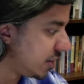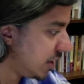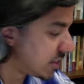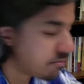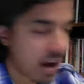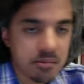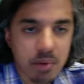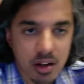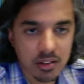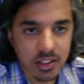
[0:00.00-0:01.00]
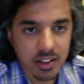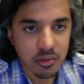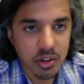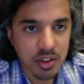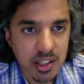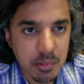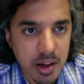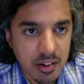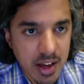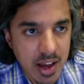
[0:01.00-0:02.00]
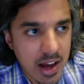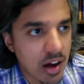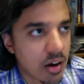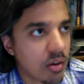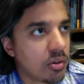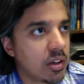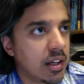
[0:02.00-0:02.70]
It's mind-boggling when you think about how